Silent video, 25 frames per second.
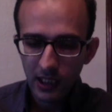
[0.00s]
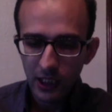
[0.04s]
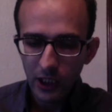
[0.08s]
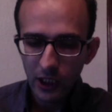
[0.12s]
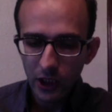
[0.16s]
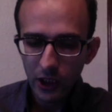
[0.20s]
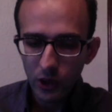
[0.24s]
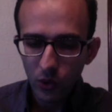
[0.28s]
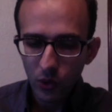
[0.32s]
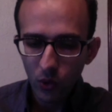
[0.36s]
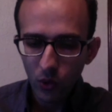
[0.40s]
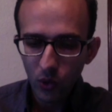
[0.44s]

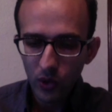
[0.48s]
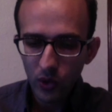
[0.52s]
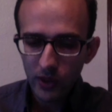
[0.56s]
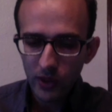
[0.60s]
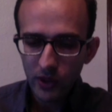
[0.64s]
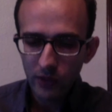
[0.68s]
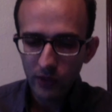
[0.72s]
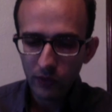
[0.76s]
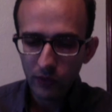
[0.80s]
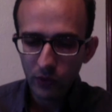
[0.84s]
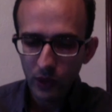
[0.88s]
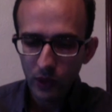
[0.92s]
In
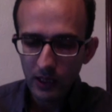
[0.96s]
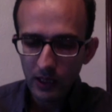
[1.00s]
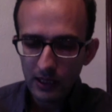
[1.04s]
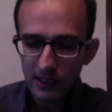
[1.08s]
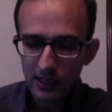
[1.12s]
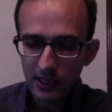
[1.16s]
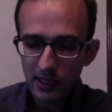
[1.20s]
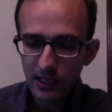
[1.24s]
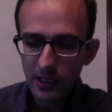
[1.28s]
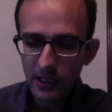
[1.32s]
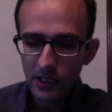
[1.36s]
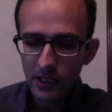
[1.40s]
order for
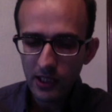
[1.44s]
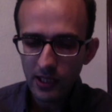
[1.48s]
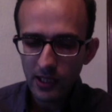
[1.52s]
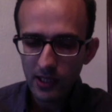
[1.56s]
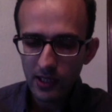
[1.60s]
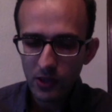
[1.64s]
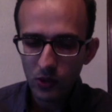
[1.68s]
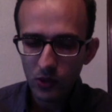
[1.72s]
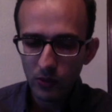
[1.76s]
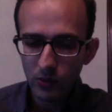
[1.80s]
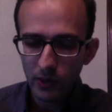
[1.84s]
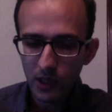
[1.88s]

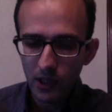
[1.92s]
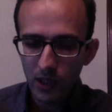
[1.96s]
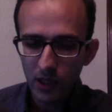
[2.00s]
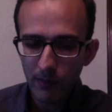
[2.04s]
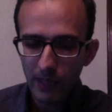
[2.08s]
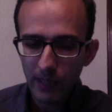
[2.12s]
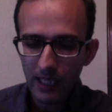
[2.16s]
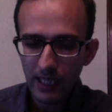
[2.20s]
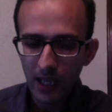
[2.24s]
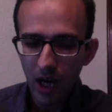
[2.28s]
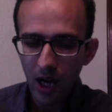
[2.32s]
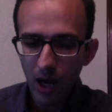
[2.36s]
intelligence to become
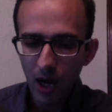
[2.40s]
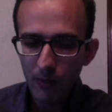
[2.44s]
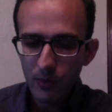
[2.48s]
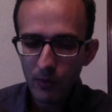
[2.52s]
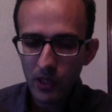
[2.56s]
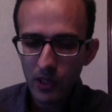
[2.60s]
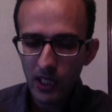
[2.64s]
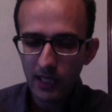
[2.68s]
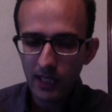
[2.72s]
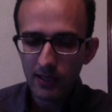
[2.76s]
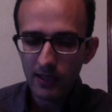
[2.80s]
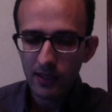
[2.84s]
an
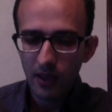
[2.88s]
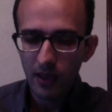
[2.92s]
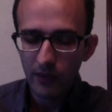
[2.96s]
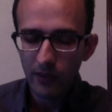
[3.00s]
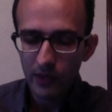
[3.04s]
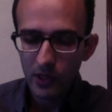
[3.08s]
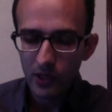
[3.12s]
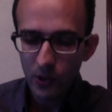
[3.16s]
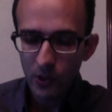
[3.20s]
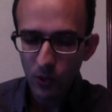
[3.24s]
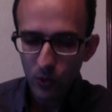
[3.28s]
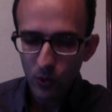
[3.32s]
object of
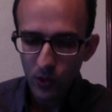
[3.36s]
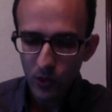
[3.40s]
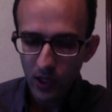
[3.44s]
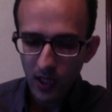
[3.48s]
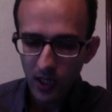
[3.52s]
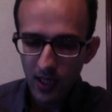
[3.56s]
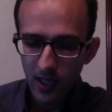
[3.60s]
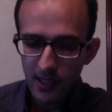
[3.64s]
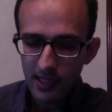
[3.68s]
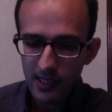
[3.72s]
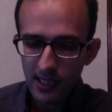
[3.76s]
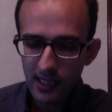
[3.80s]
its own
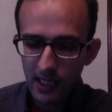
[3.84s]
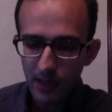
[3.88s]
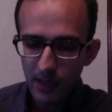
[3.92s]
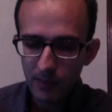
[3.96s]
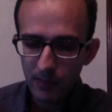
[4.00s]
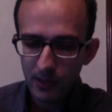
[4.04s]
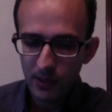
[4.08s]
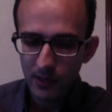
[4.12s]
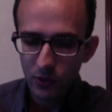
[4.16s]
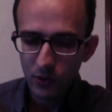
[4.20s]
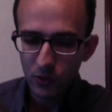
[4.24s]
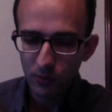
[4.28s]

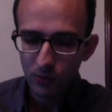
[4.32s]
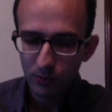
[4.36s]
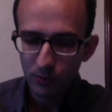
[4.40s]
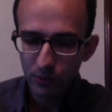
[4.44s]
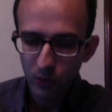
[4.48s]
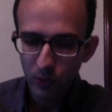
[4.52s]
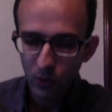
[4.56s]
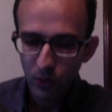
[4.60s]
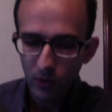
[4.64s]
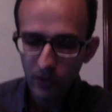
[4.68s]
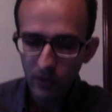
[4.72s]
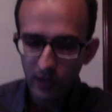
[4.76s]
concept and to
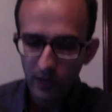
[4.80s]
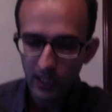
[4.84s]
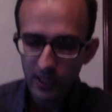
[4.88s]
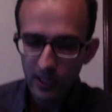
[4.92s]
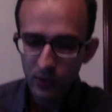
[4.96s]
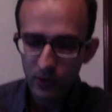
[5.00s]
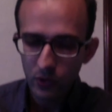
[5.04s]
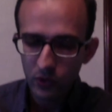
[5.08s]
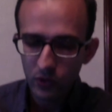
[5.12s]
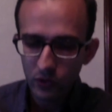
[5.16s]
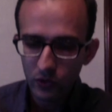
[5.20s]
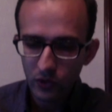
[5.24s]

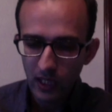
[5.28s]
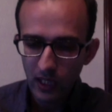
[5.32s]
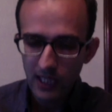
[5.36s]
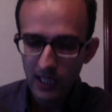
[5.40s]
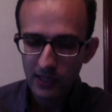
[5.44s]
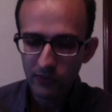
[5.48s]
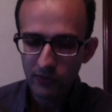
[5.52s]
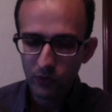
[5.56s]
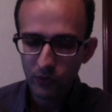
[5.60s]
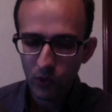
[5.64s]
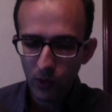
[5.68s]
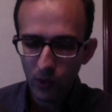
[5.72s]
progress or
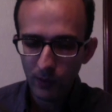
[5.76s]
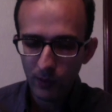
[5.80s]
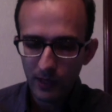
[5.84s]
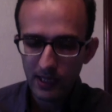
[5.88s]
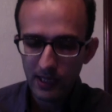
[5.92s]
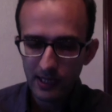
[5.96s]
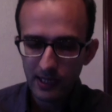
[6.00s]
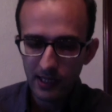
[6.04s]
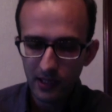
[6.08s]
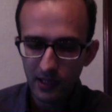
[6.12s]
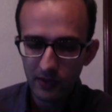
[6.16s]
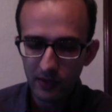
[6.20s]
transform
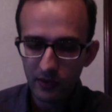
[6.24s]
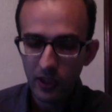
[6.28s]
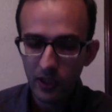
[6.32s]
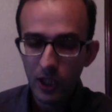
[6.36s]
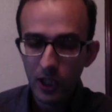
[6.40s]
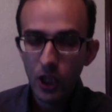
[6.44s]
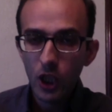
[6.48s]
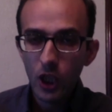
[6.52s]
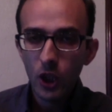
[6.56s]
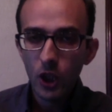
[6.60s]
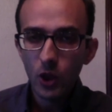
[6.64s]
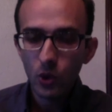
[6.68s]

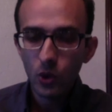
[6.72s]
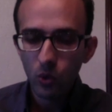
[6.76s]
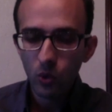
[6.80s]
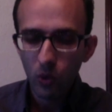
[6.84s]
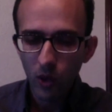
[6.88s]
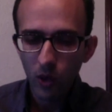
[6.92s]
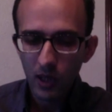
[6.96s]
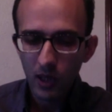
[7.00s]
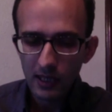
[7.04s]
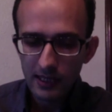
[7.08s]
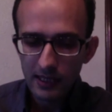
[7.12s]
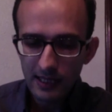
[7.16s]
itself
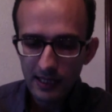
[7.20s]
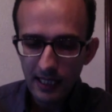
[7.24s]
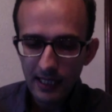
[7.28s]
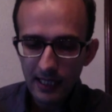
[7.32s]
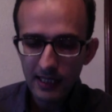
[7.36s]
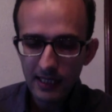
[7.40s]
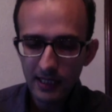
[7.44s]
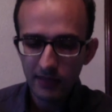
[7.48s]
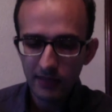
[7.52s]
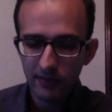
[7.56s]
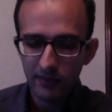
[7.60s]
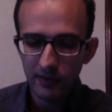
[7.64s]

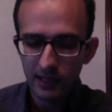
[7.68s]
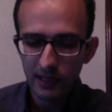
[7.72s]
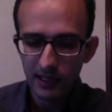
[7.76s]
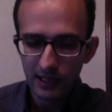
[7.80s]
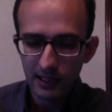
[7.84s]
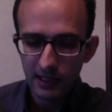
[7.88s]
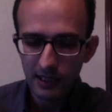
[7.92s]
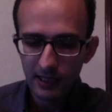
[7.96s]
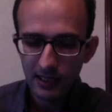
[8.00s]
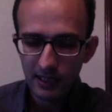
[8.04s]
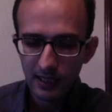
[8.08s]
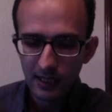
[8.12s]

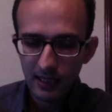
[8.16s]
qualitatively